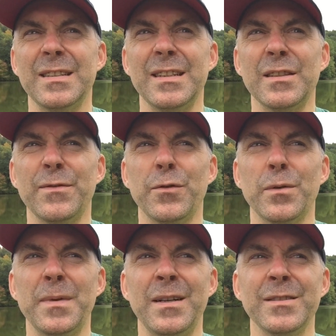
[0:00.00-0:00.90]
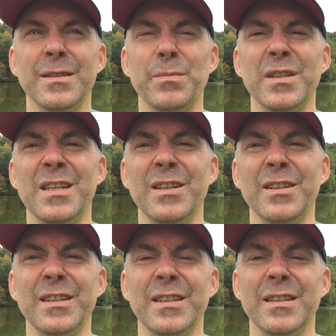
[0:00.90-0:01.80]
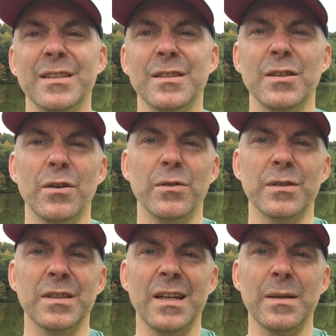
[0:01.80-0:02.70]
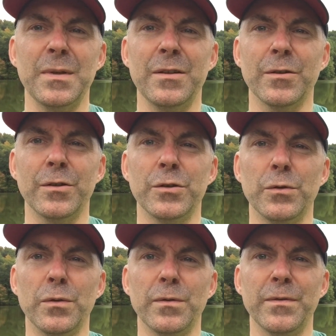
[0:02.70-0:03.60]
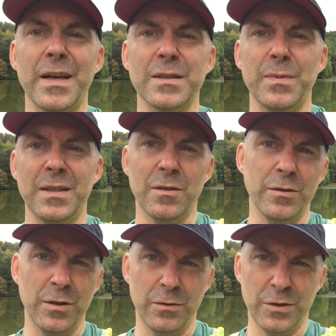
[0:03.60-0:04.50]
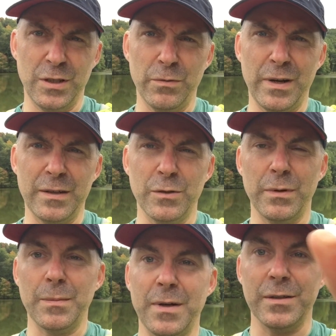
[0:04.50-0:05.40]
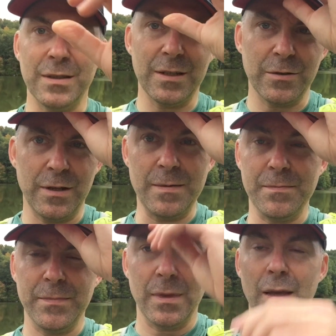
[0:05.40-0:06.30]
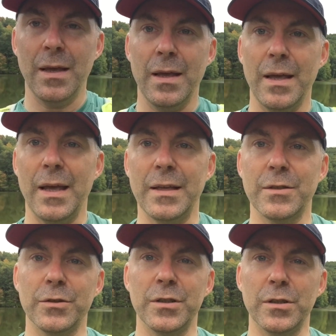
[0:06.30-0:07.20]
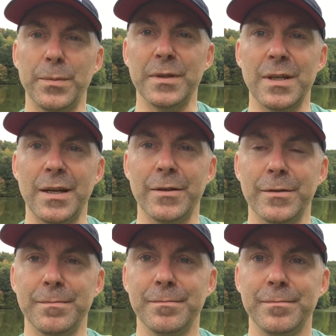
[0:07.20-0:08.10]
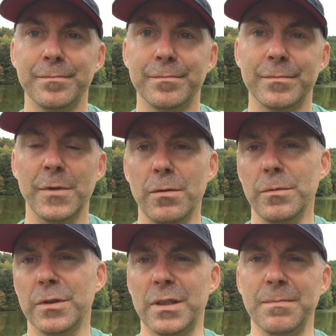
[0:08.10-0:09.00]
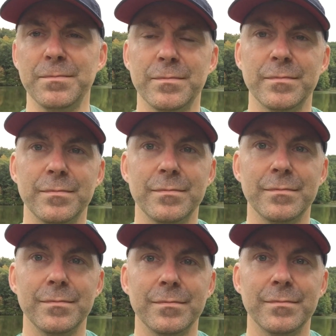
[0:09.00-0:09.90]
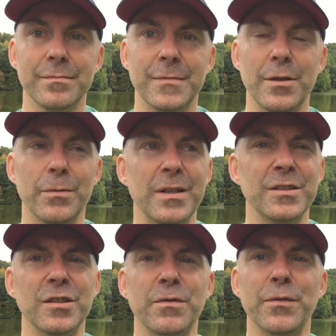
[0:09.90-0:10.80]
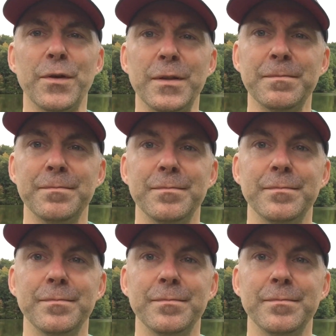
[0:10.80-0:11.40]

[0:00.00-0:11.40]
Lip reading: It's 4 miles, but it's hilly, so it's not going to be her usual fast pace. Also, she ran 20 miles yesterday, and so she's a little bit tired. So we'll see. Either way, it's just for fun.